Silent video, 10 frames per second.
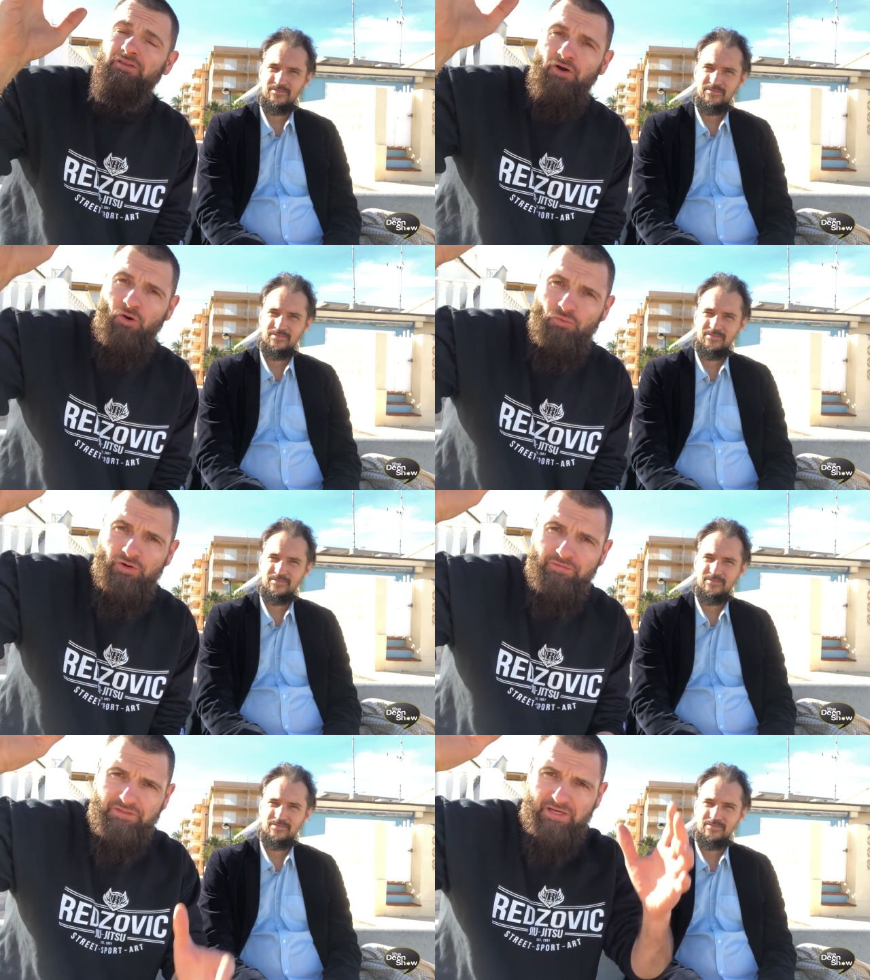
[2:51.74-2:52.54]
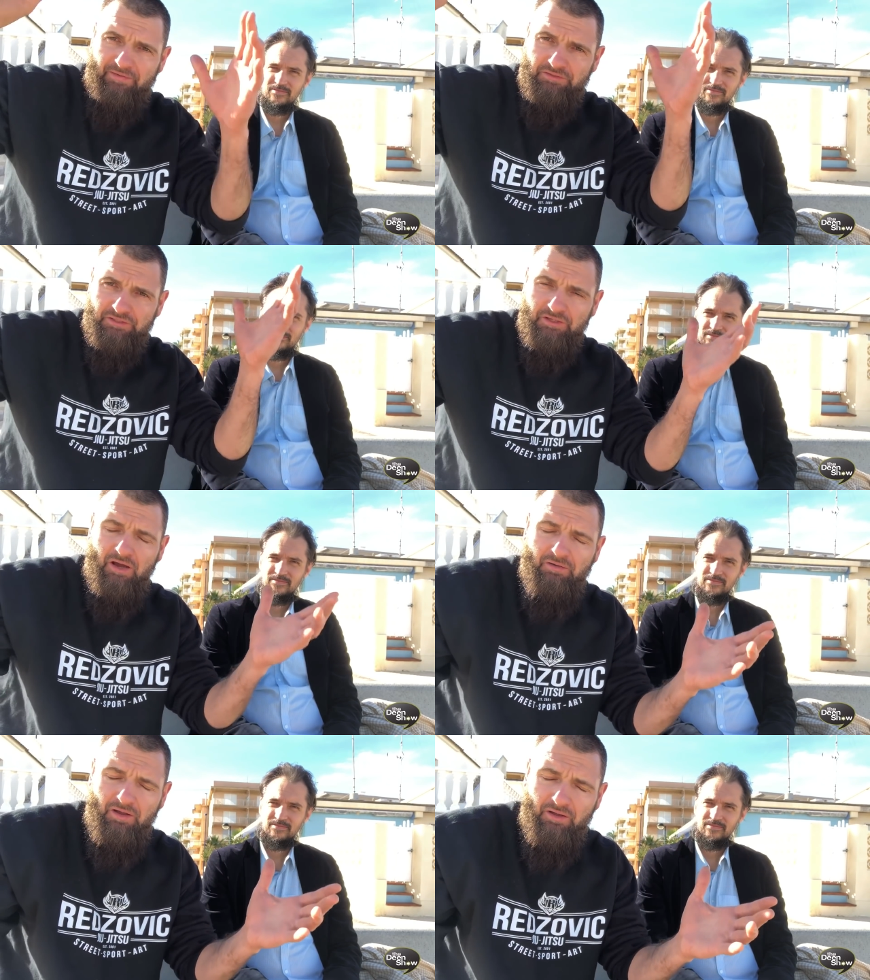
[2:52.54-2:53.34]
Speaker 1: the owner of this heavens and,
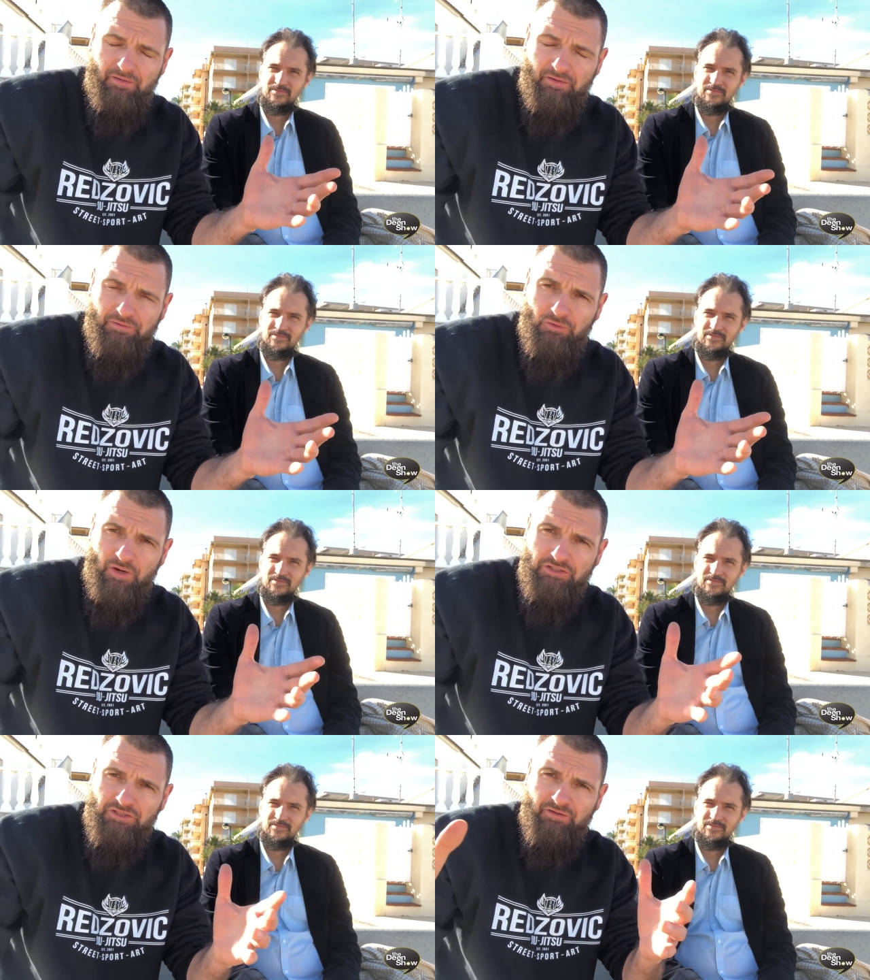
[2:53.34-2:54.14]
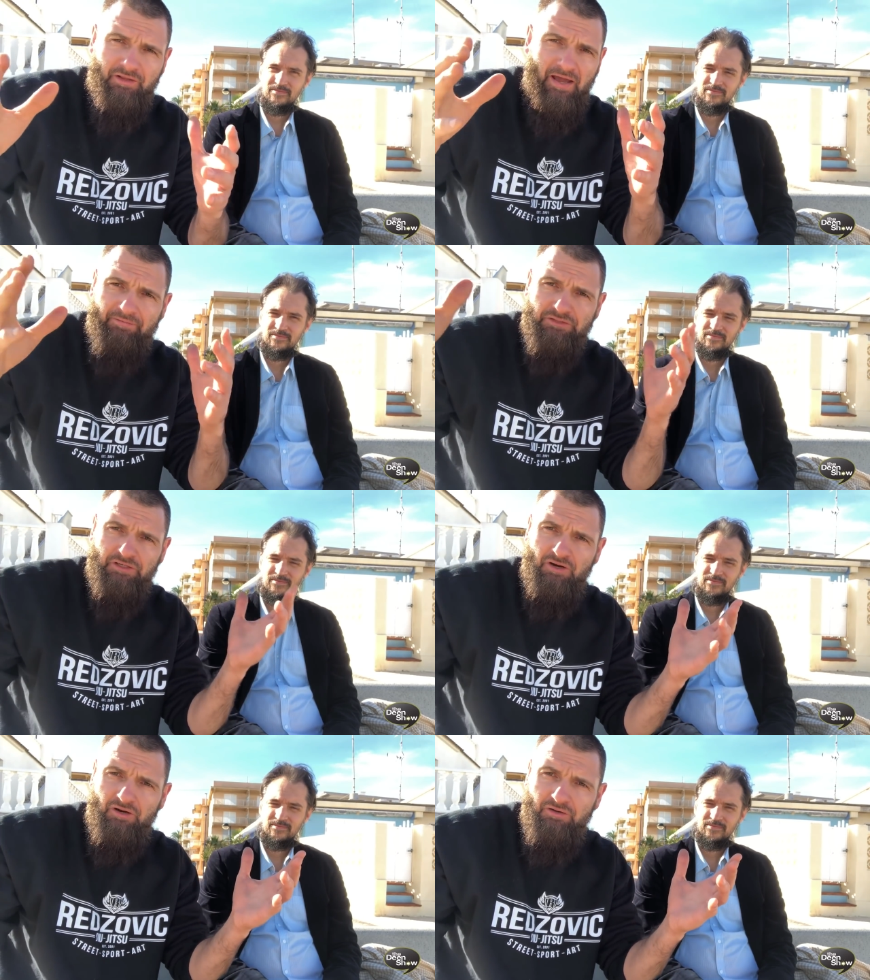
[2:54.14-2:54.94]
uh, uh of the creation of the heavens
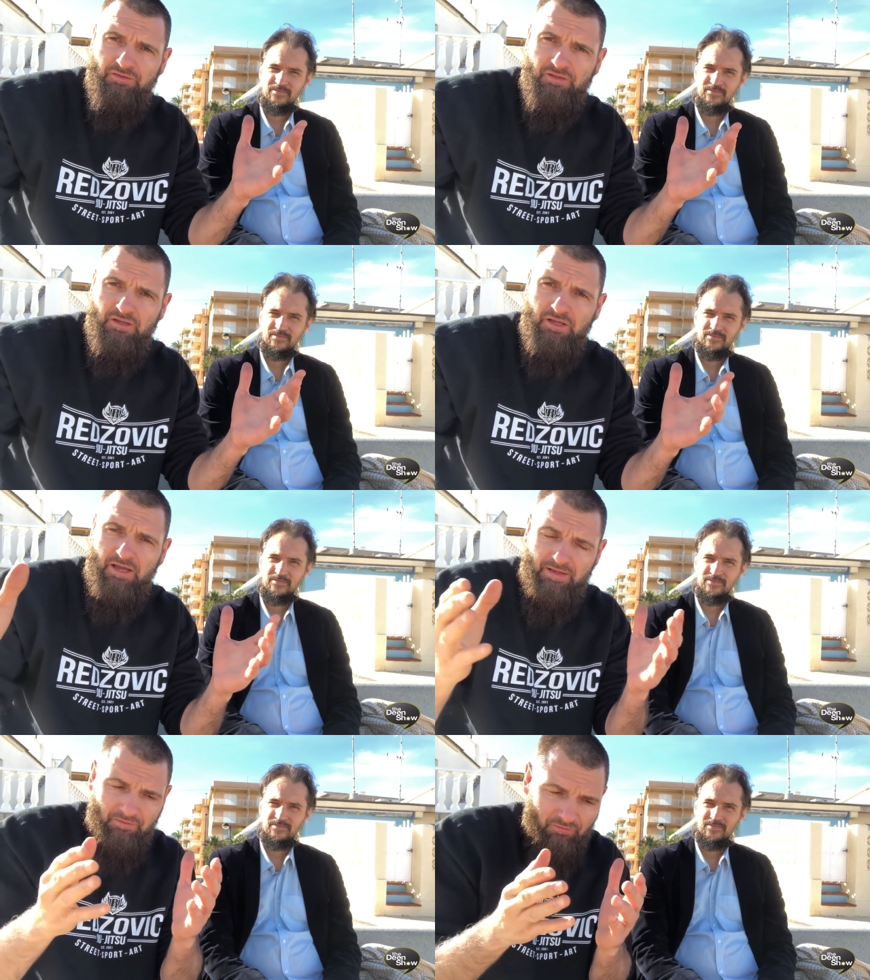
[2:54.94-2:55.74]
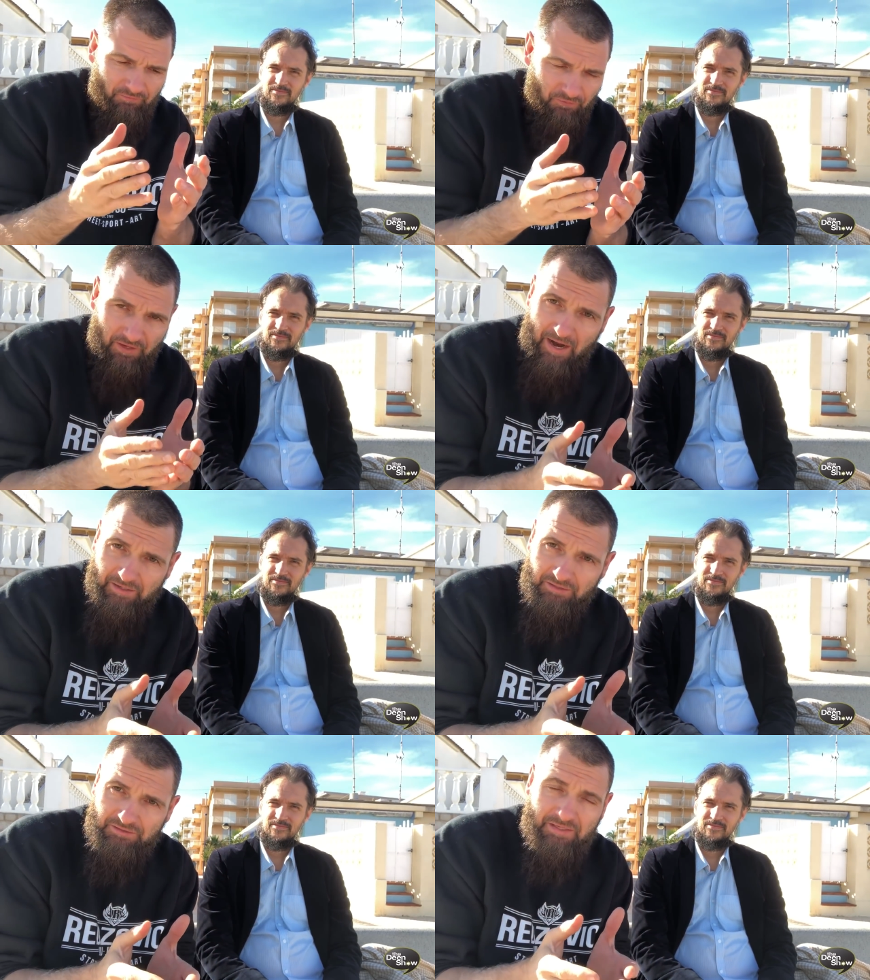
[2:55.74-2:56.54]
and the earth, for
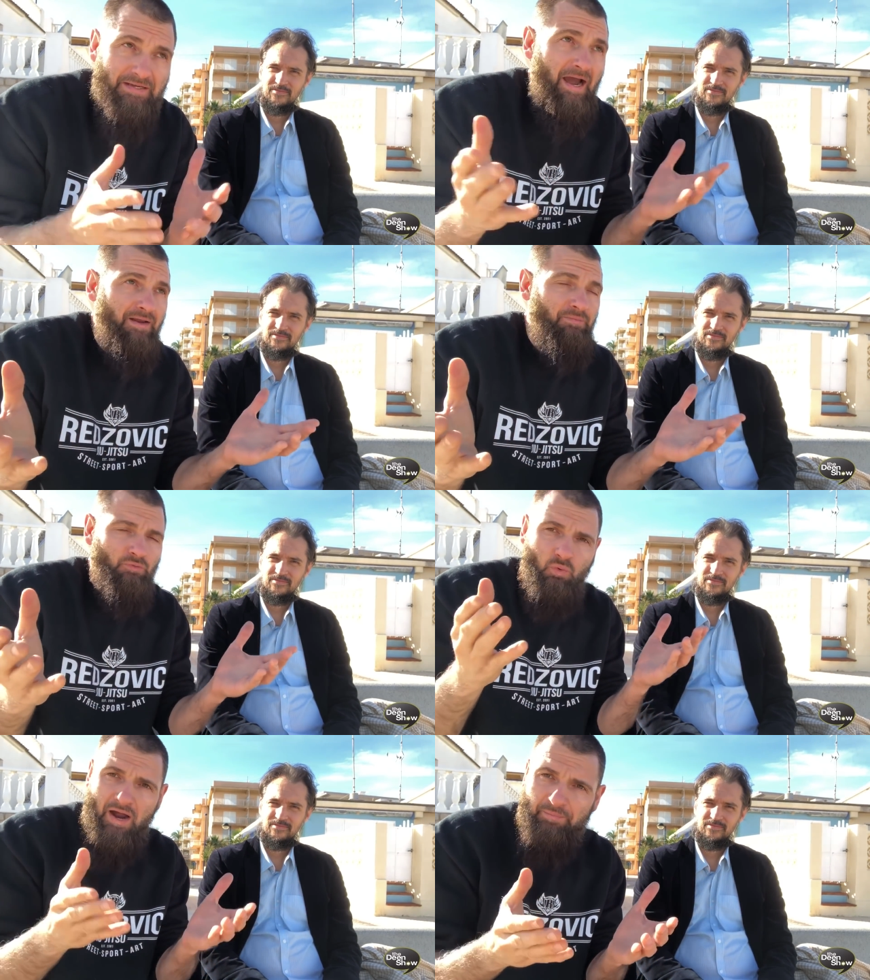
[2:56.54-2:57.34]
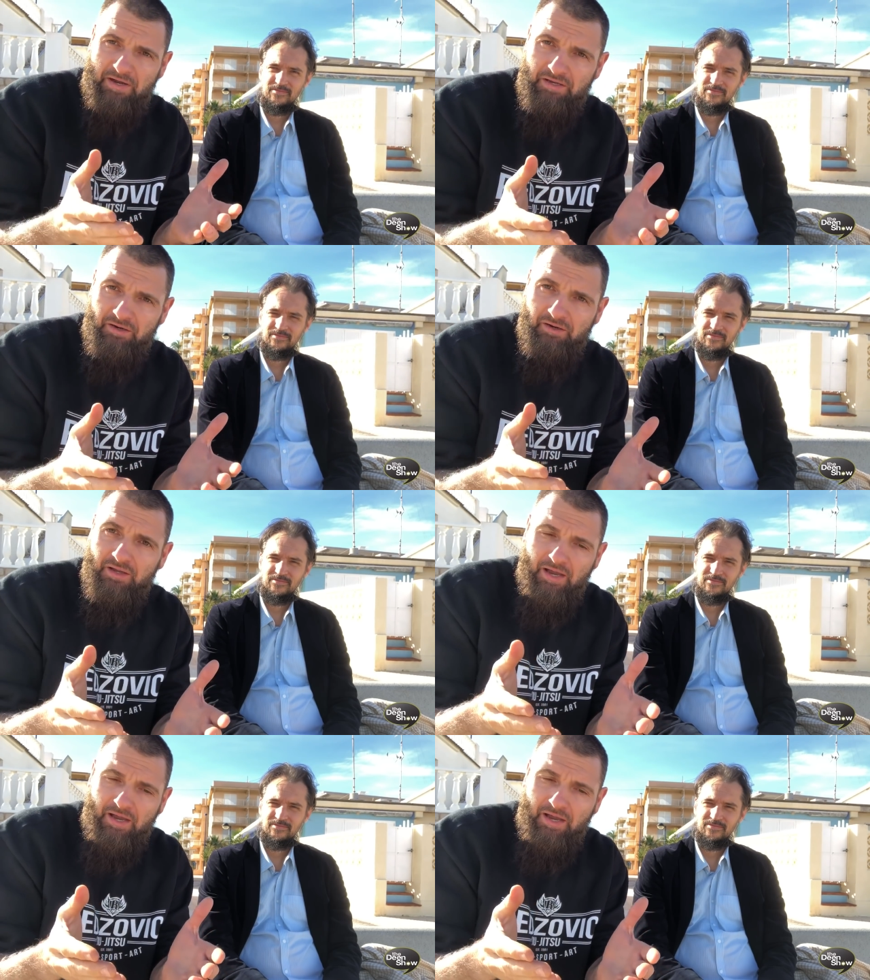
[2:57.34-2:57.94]
guidance. Say, guide me, why am I here?